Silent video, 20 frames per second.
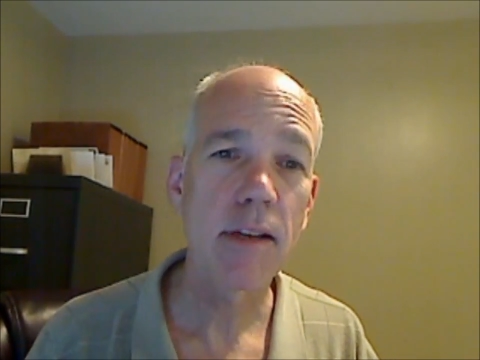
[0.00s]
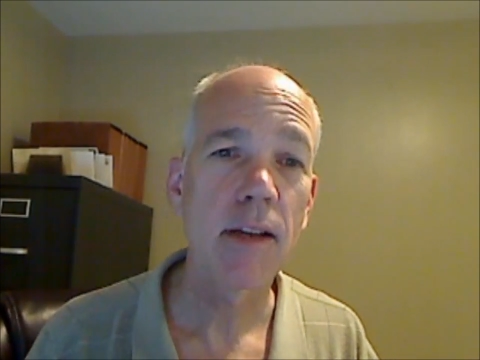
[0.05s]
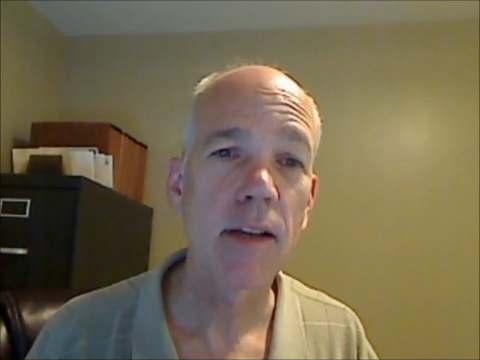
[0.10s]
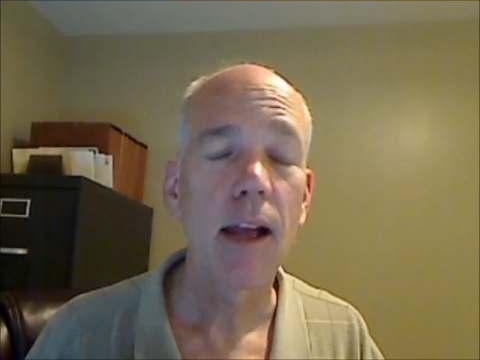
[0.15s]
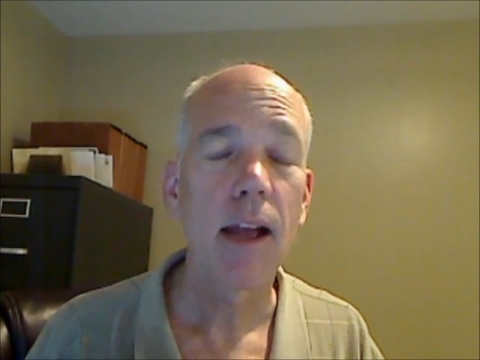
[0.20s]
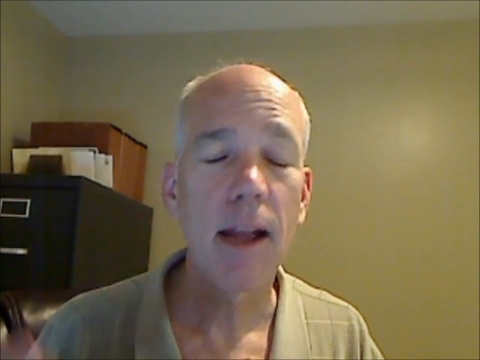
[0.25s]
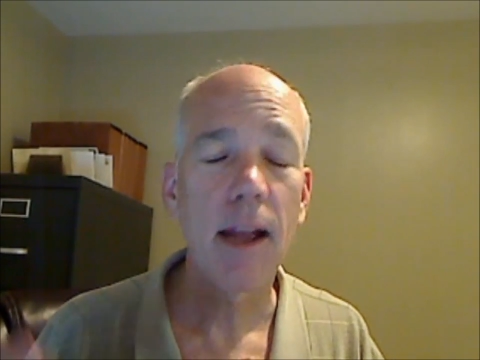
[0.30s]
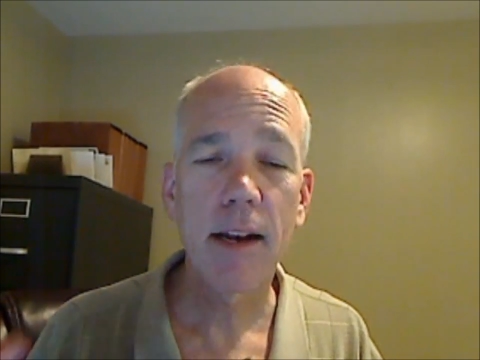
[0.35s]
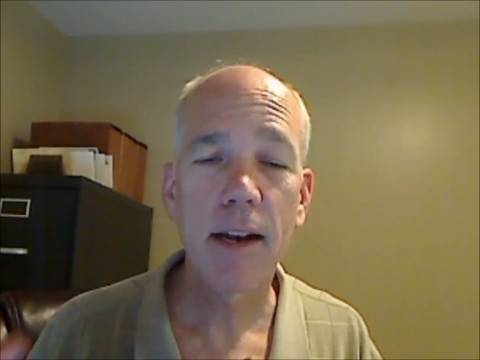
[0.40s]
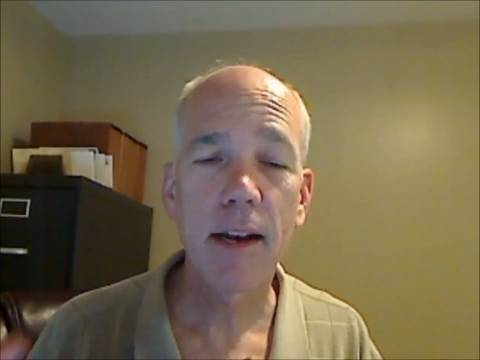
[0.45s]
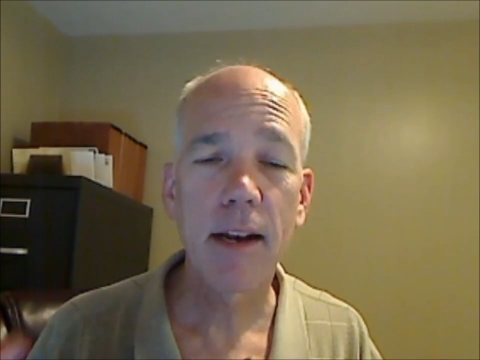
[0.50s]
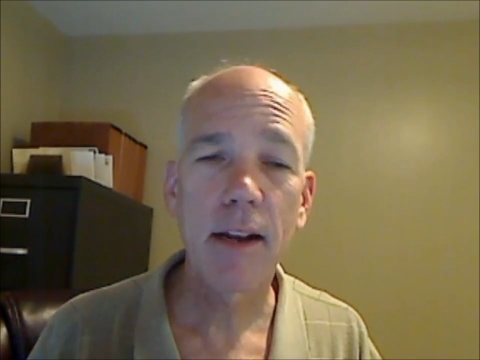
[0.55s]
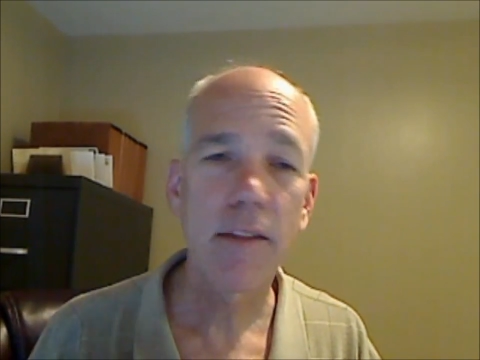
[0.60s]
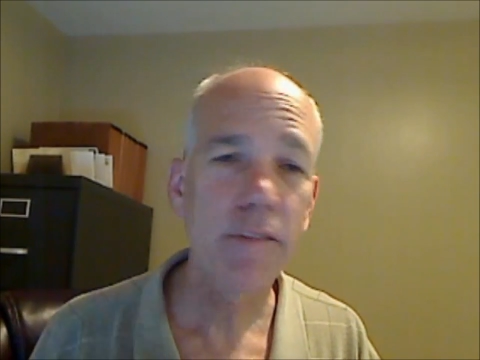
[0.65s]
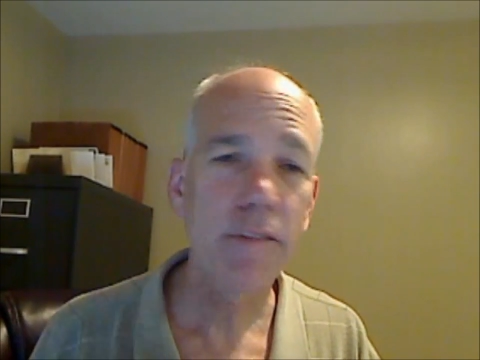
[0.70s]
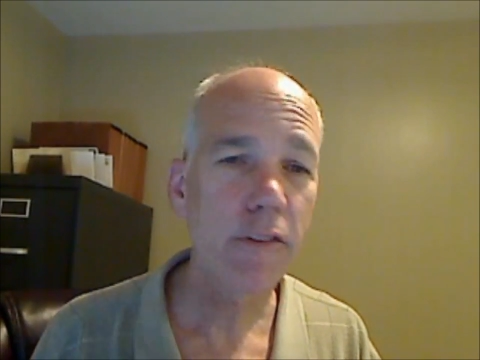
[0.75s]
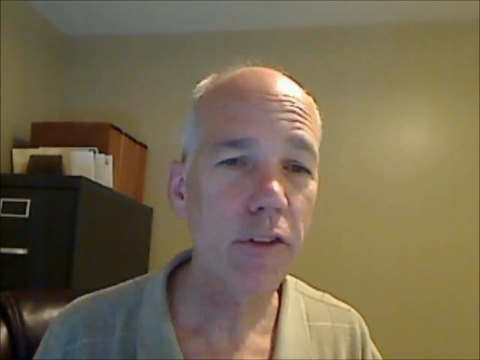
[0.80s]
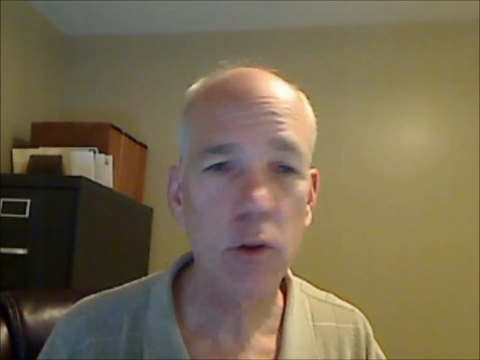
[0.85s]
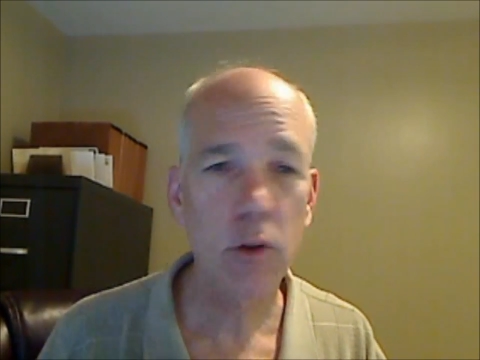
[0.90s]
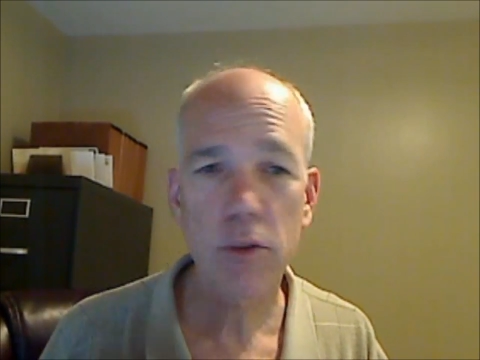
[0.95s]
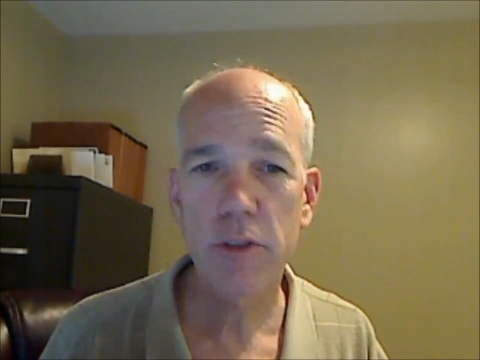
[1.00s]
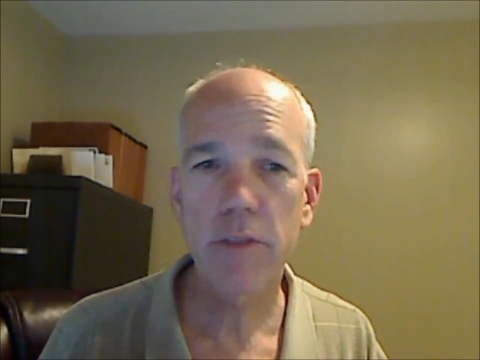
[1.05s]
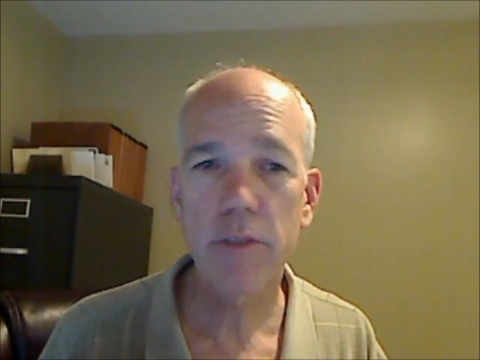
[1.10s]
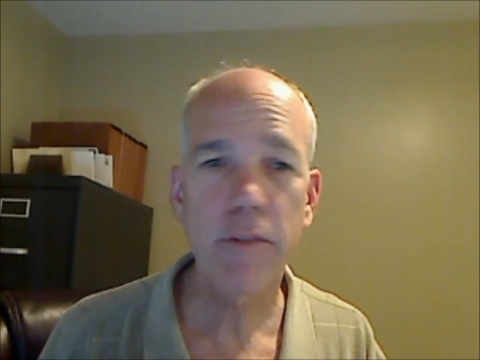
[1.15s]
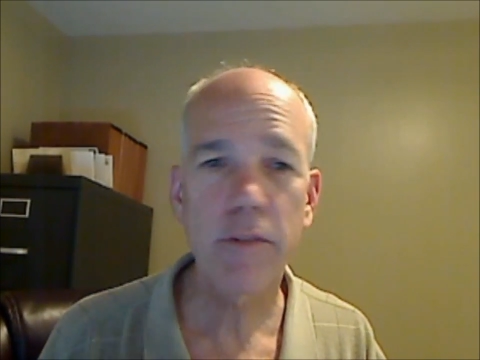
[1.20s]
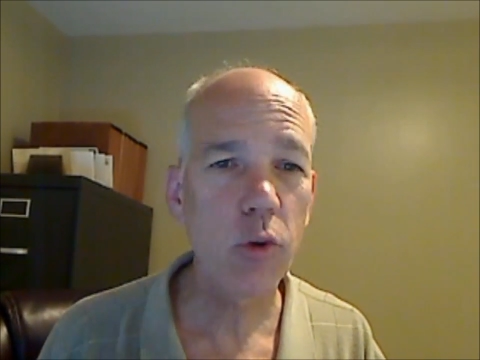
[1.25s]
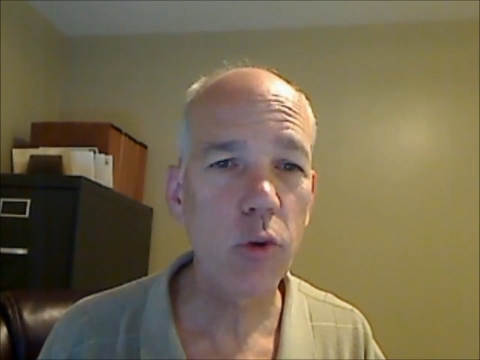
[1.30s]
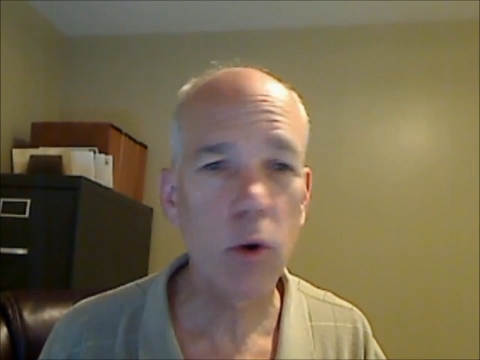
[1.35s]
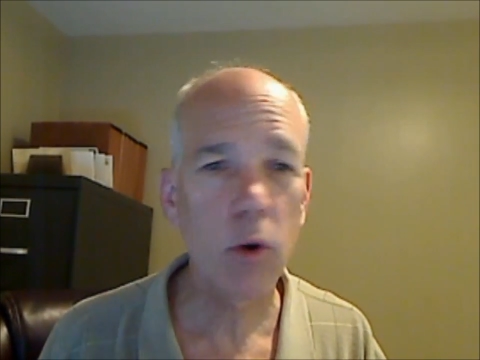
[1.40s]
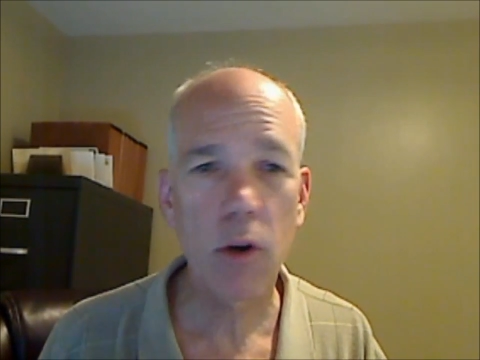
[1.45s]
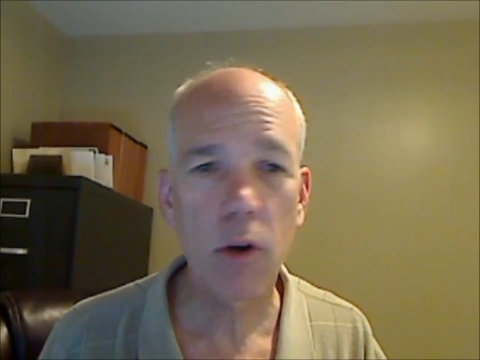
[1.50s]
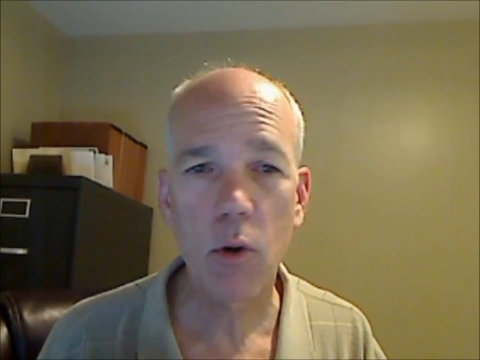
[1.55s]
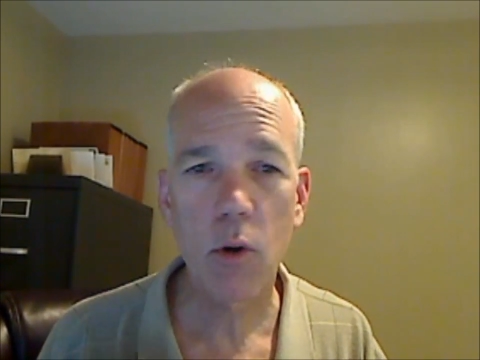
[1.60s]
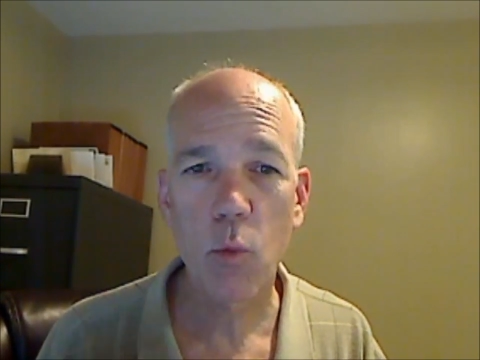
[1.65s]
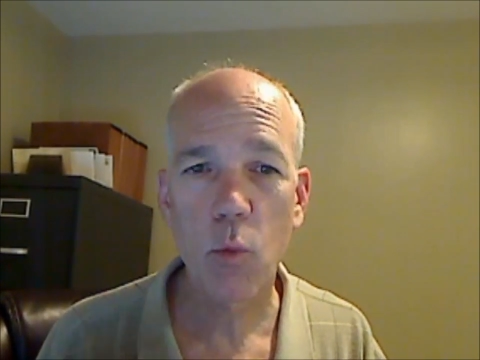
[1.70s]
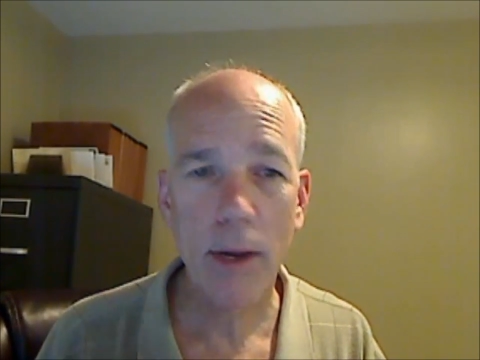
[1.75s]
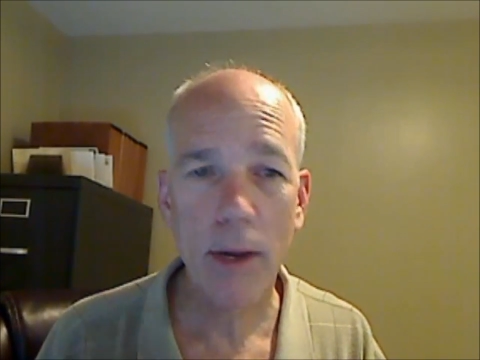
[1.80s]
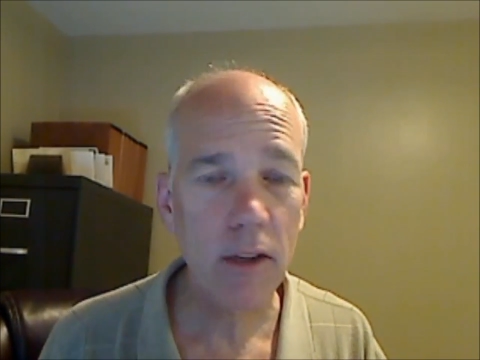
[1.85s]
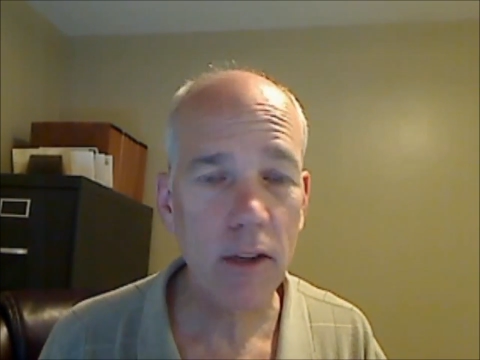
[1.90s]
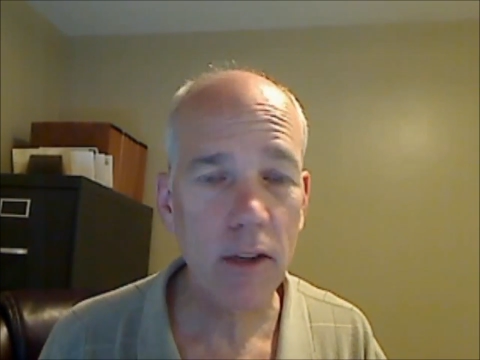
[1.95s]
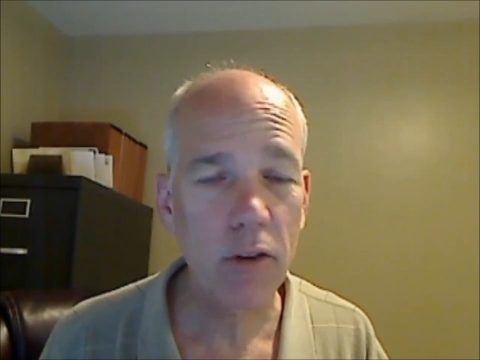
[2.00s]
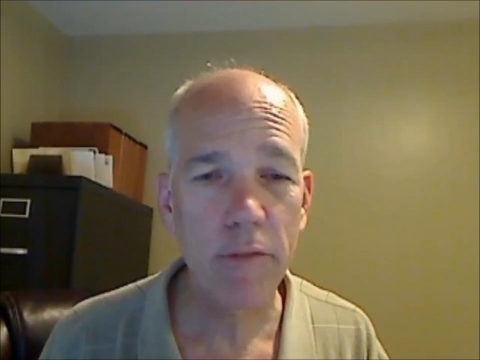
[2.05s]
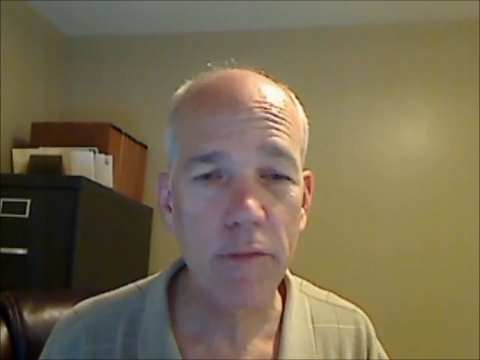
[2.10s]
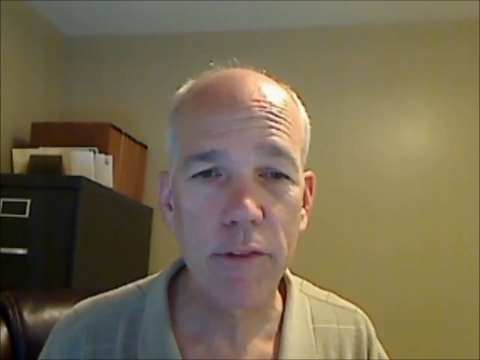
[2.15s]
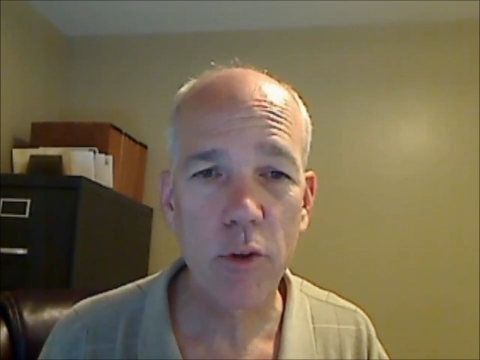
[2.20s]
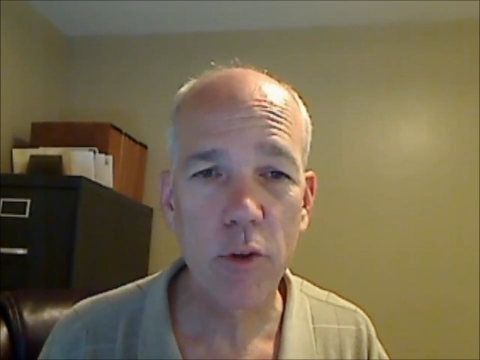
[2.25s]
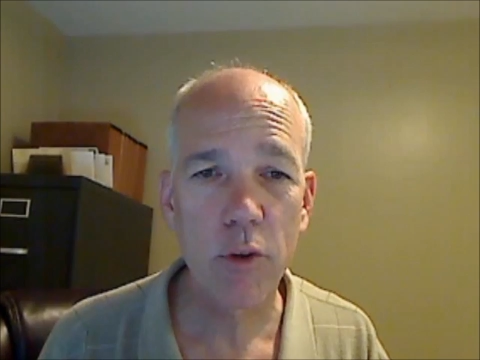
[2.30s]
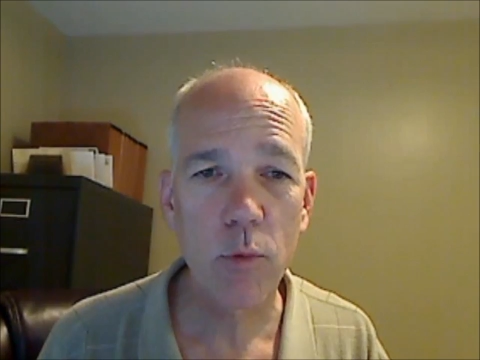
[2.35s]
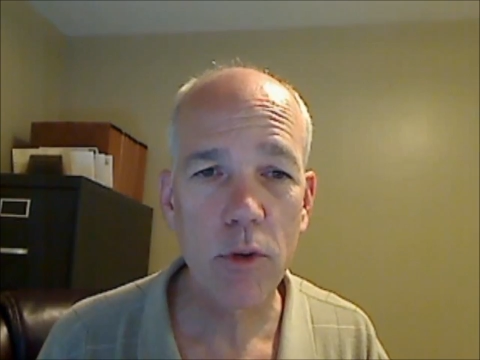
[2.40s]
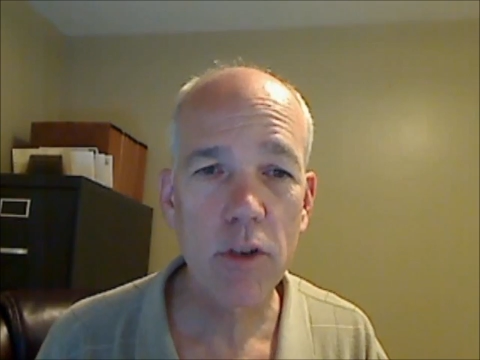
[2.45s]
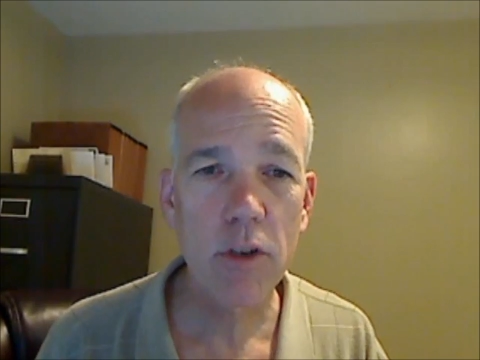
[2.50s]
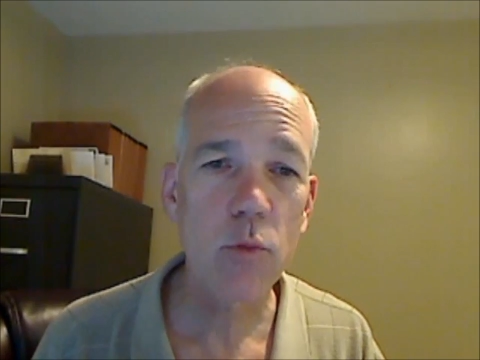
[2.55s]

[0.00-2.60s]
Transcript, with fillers: And for those of you who are regular viewers,